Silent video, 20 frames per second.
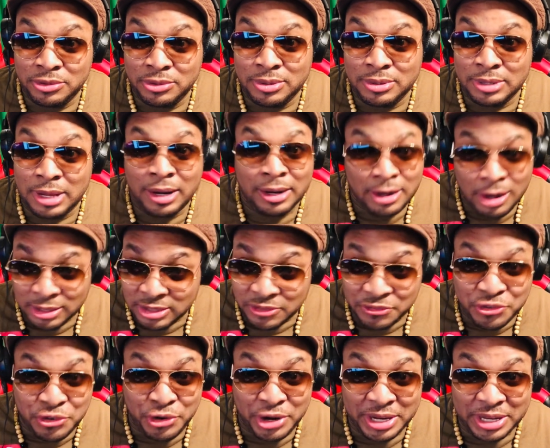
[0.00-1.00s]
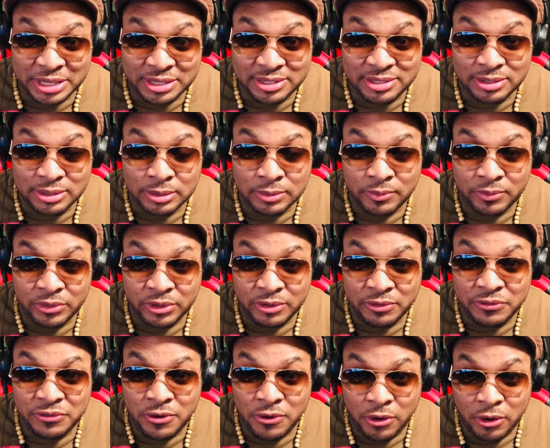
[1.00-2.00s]
a lot of credit
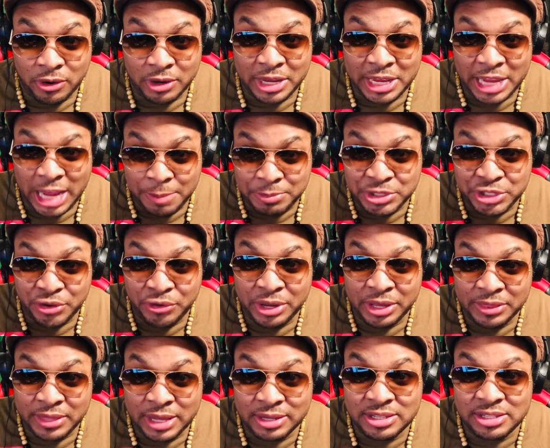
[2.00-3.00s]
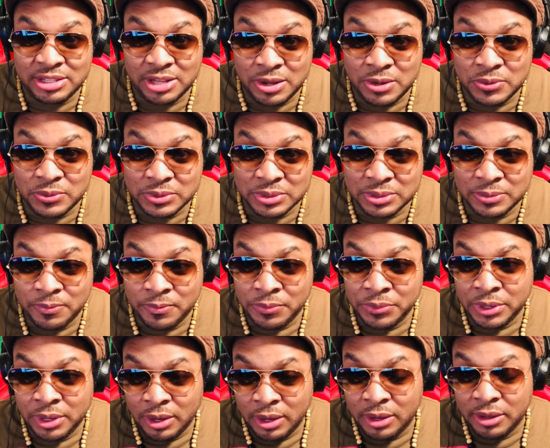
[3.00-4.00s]
for capturing that sound.
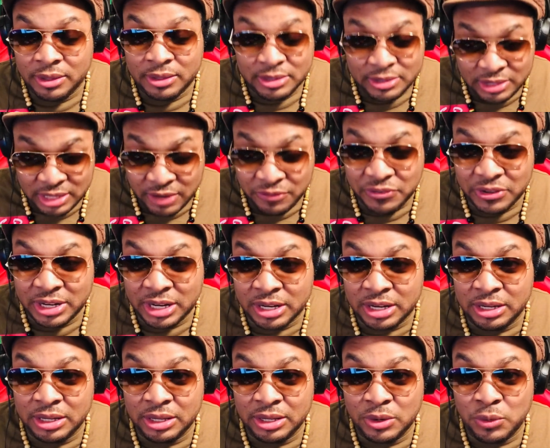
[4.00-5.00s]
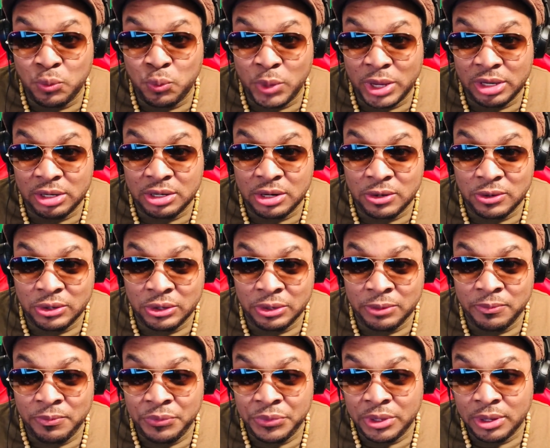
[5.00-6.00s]
Definitely well done.
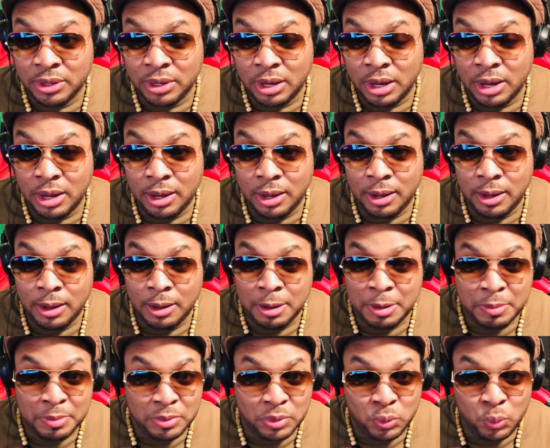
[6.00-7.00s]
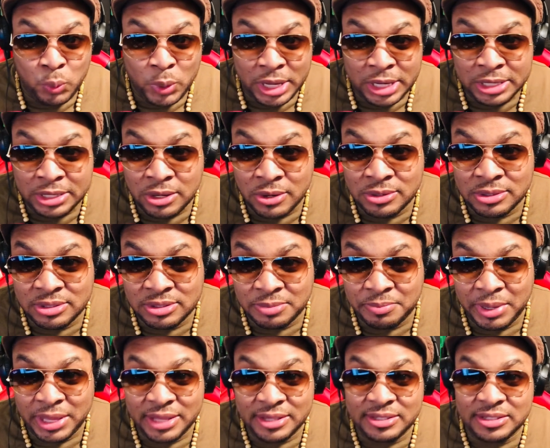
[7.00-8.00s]
Um, well done to
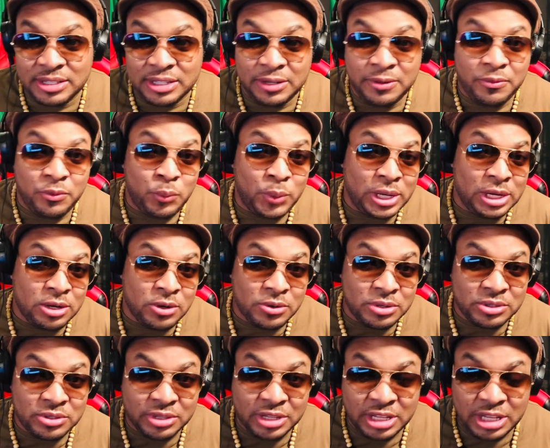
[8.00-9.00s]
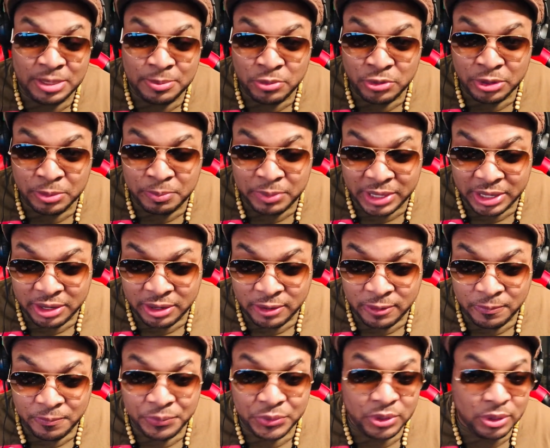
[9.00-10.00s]
Basie, well done to keyboard player.
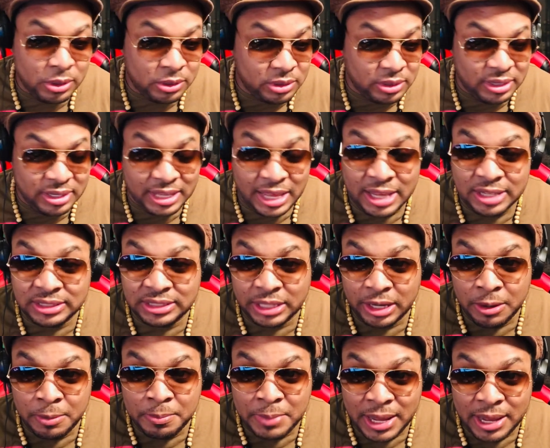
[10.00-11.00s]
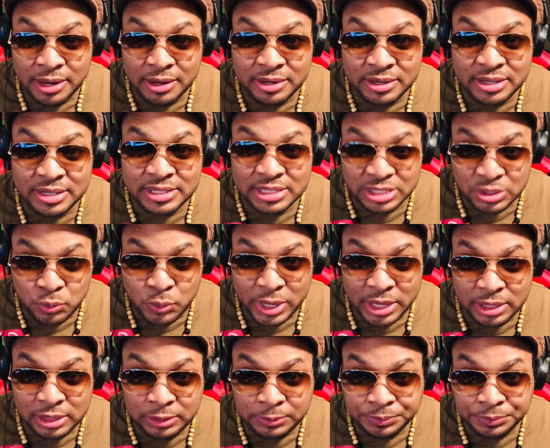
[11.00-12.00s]
The, the entire band did well.